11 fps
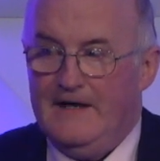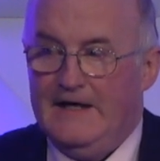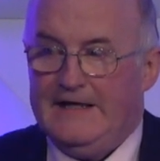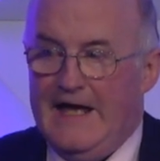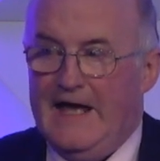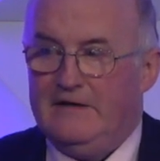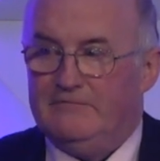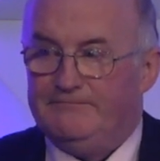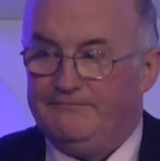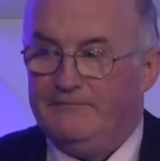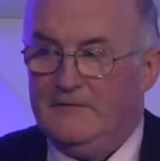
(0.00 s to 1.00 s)
Again,
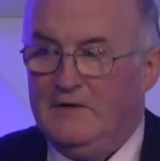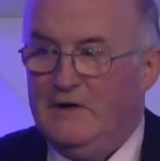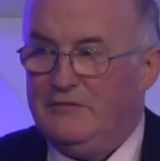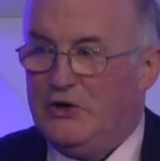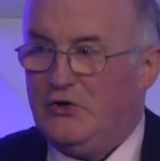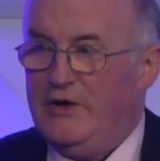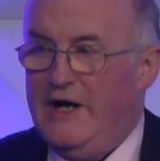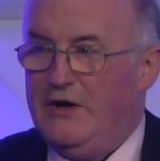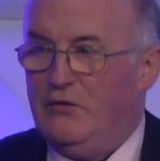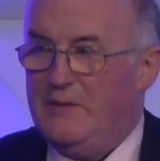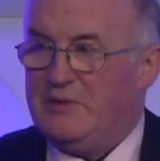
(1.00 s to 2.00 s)
if you create
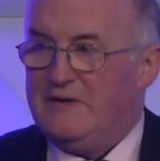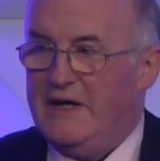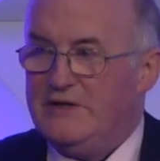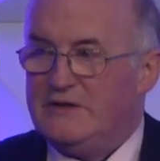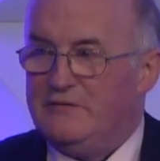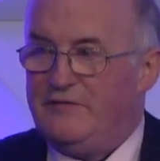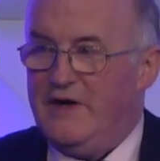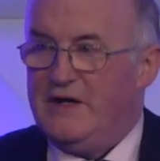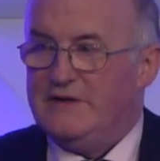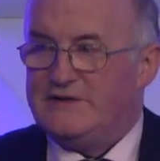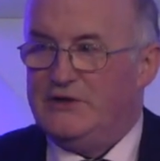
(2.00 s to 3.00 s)
a reputation of
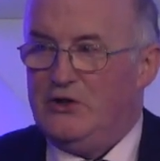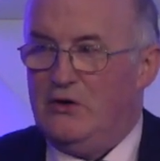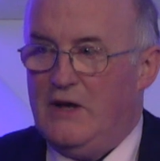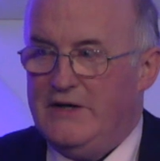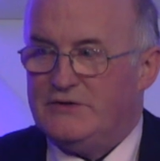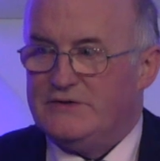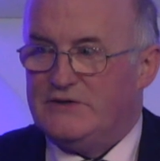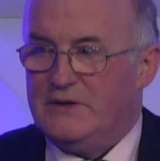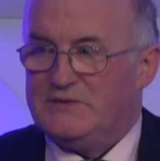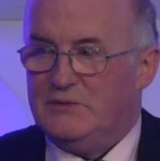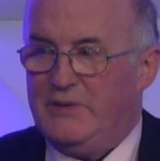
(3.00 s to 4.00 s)
fairness in your
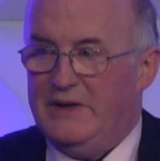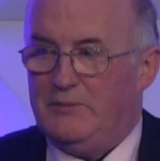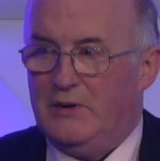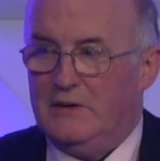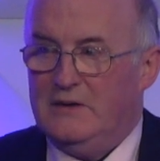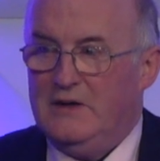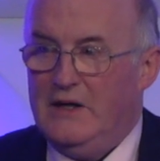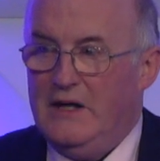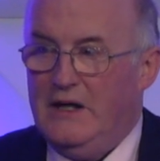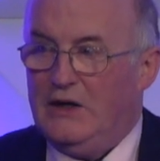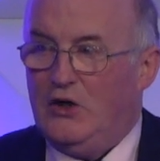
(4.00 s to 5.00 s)
relationships with people,
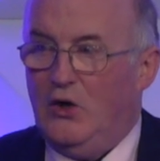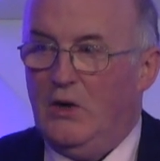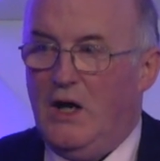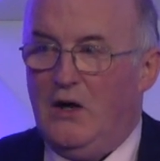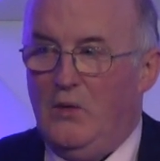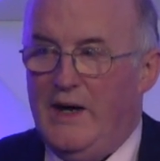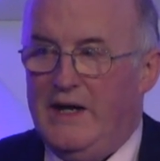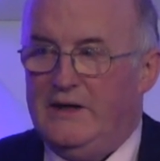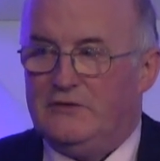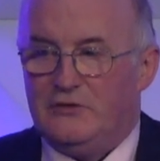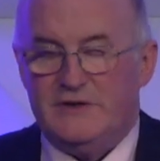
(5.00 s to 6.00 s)
you can go a long
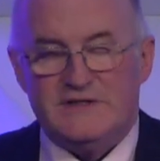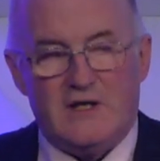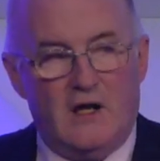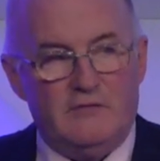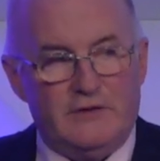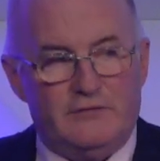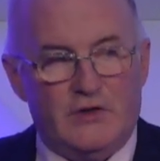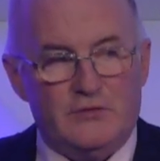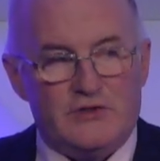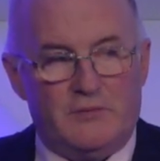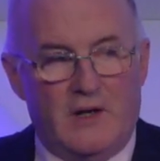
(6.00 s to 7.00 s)
way to resolving
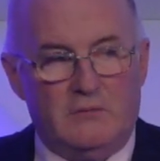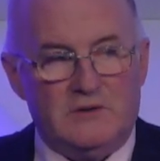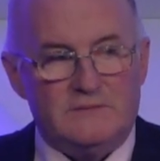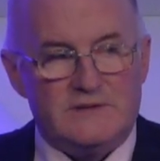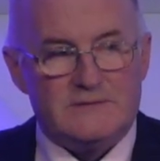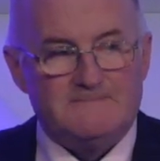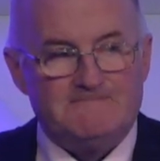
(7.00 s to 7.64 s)
future problems.